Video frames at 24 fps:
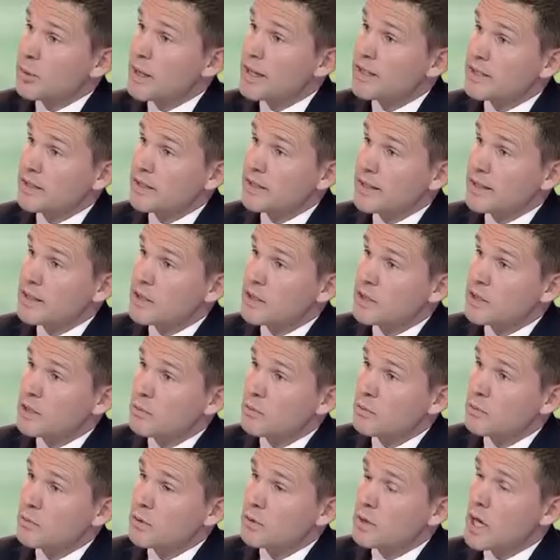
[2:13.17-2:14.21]
played tonight,
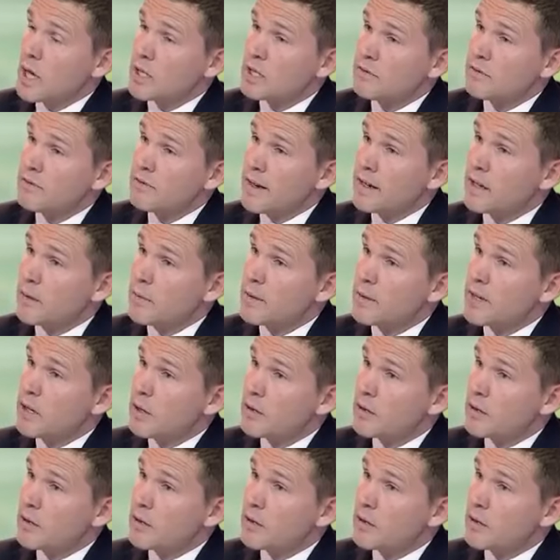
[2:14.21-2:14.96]
will Arsene Wenger be